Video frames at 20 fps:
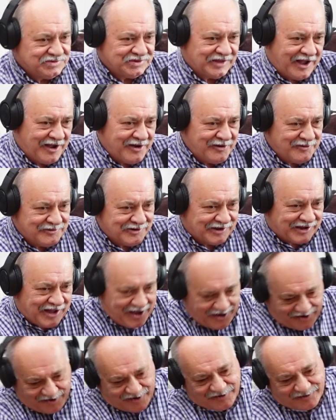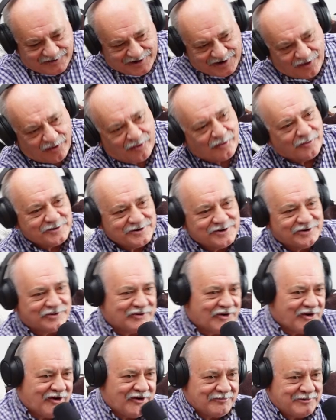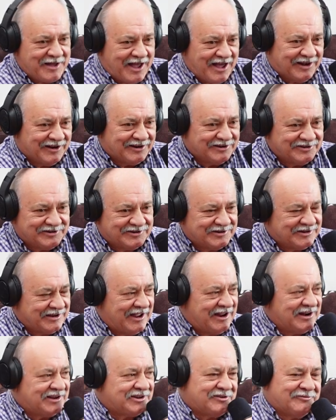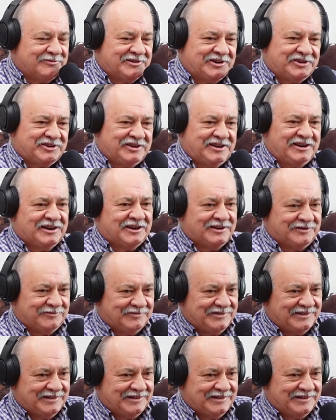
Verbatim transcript: Down to Calgary, over to Drumheller, and that's what we see. It's a great